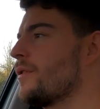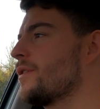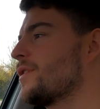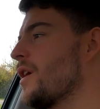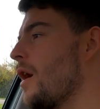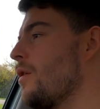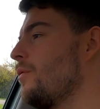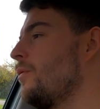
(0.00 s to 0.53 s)

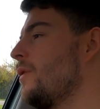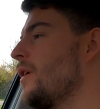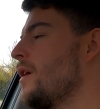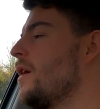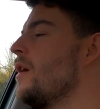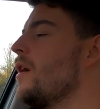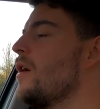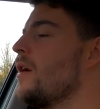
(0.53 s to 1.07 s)
So
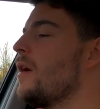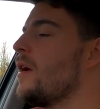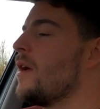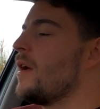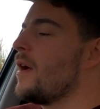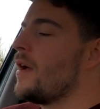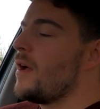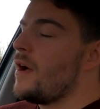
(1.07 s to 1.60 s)

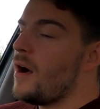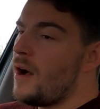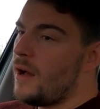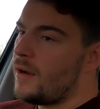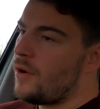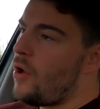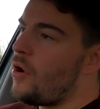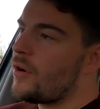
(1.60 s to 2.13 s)

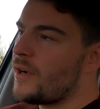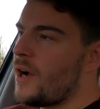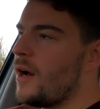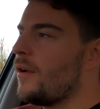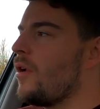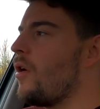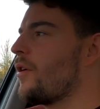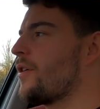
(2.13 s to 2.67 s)
lock,
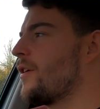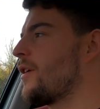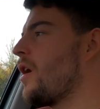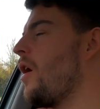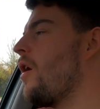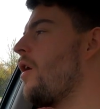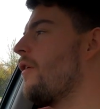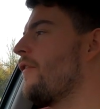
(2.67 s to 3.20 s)
unlock your
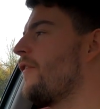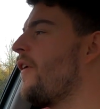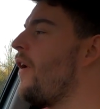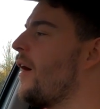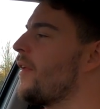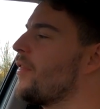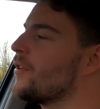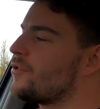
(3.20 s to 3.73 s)
car,
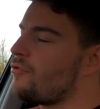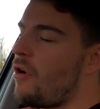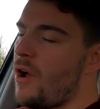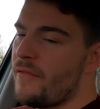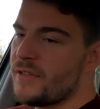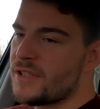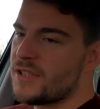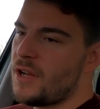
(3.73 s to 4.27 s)
fine. The
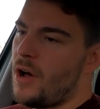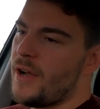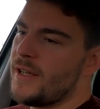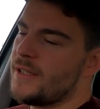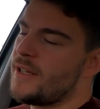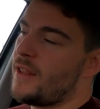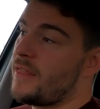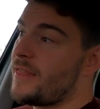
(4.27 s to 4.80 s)
driver's
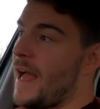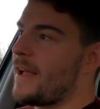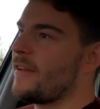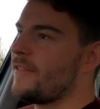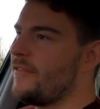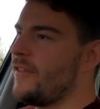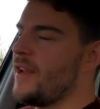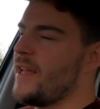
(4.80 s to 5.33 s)
side,
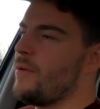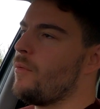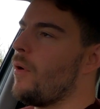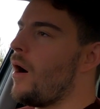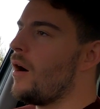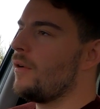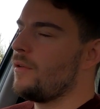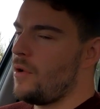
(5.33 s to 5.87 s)
thankfully, will
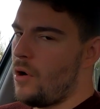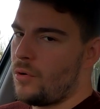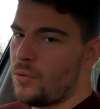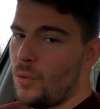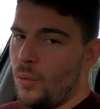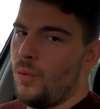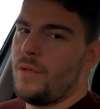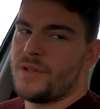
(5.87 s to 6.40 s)
unlock
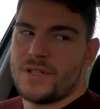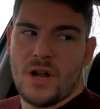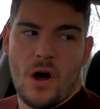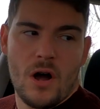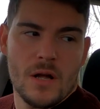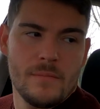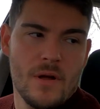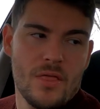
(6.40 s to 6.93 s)
all the
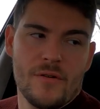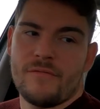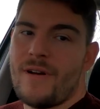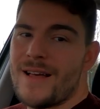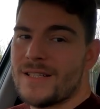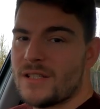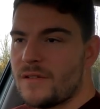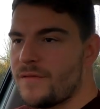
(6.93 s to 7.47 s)
time. The
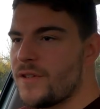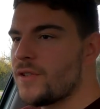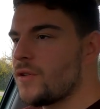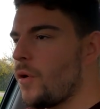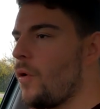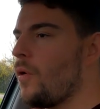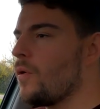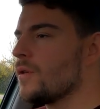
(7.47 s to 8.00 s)
rest of the
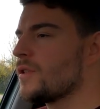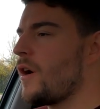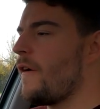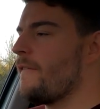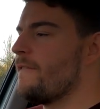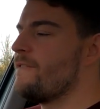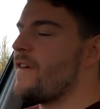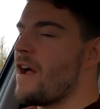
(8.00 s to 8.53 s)
doors
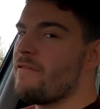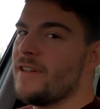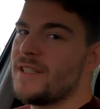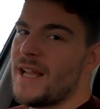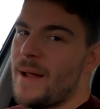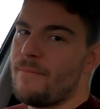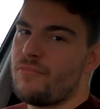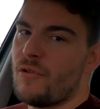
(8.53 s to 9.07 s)
are very
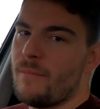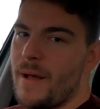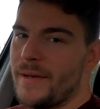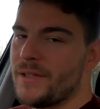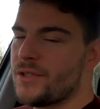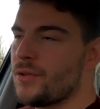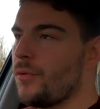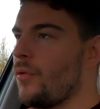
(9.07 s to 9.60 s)

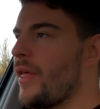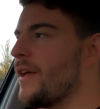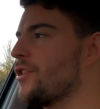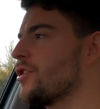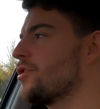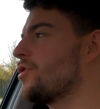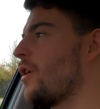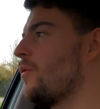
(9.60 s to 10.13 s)
temperamental, they
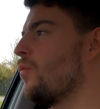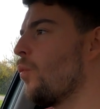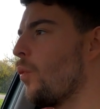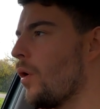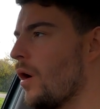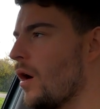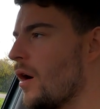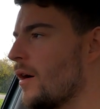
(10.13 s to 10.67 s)
just don't
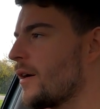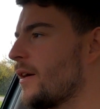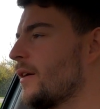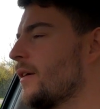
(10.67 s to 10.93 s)
work.